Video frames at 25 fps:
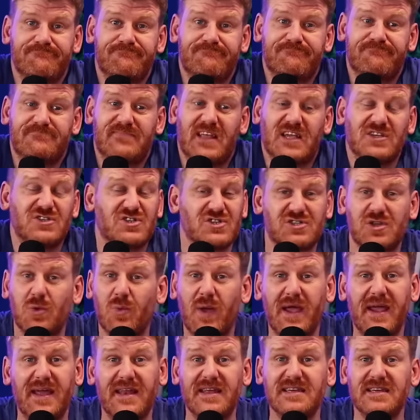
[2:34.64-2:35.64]
That's just the
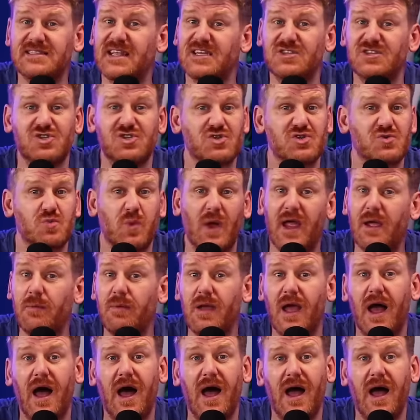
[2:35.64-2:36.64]
way it is. That's just where
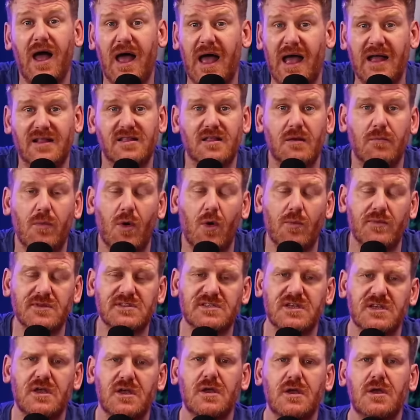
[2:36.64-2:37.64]
we are at the moment.
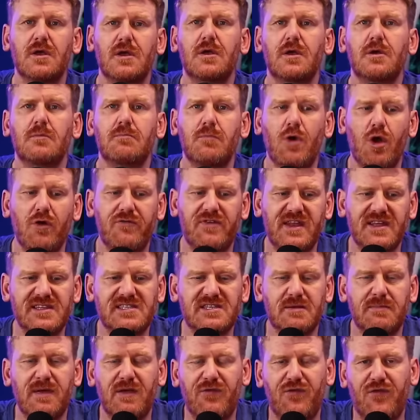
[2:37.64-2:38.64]
Moving
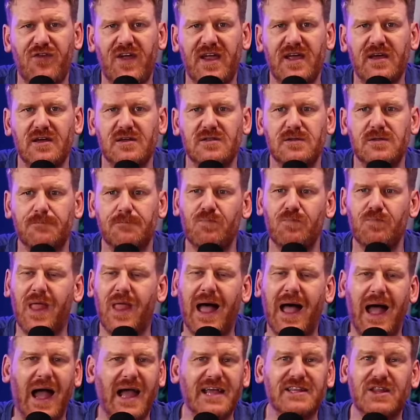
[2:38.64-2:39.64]
into midfield,
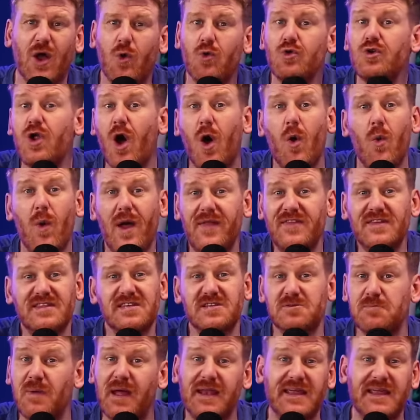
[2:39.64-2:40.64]
I don't know whether
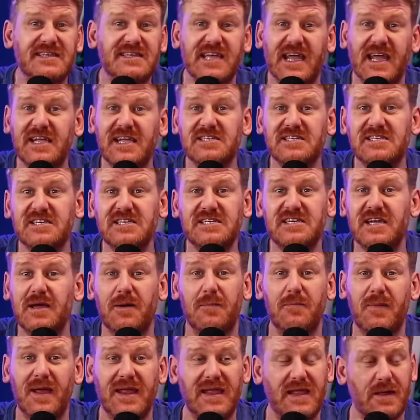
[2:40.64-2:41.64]
there's many changes you
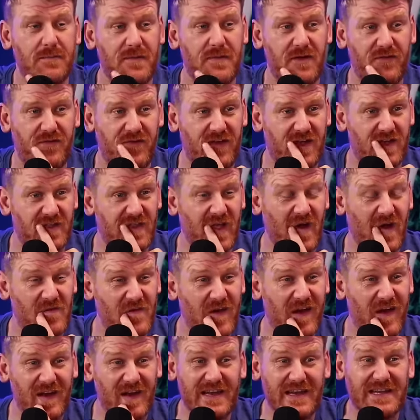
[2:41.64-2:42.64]
can make in midfield. I
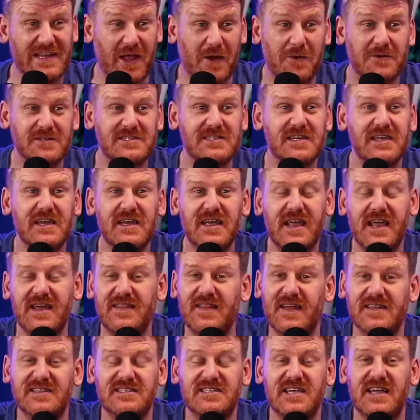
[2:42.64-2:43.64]
really don't in
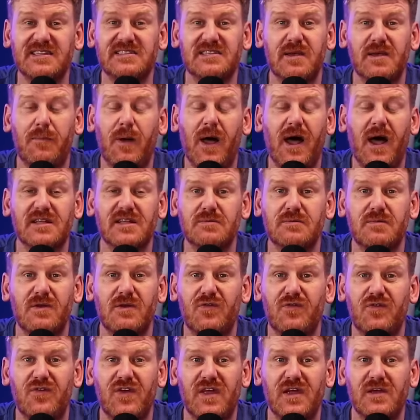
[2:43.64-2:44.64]
that centre part of
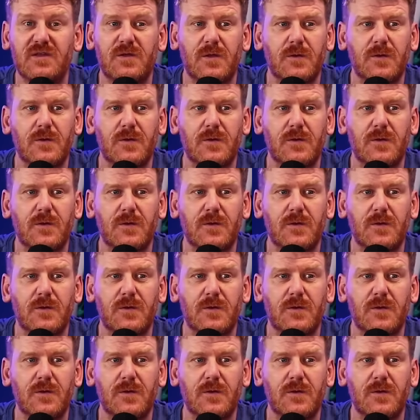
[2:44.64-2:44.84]
midfield.